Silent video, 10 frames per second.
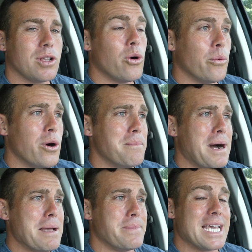well, what
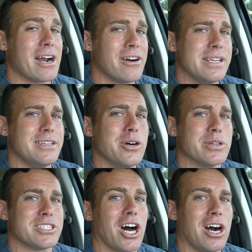might be. I already know
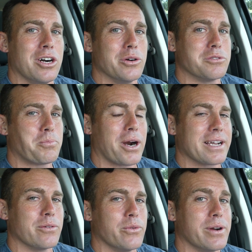a Tahoe is probably
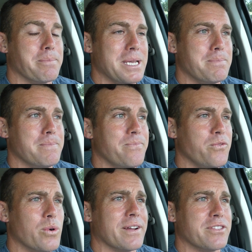going to want to be
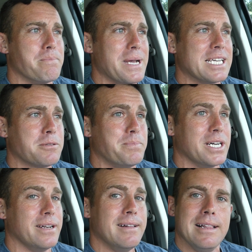one of the best,
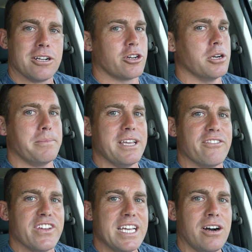but could it be a
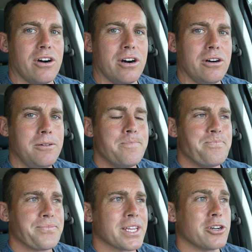V-hull?
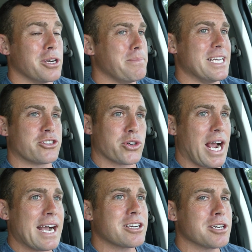Could it be a
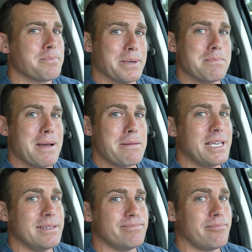tracker, but
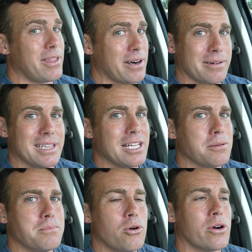maybe they're a
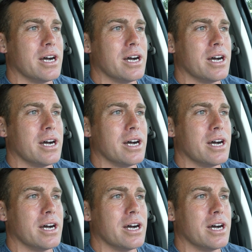little more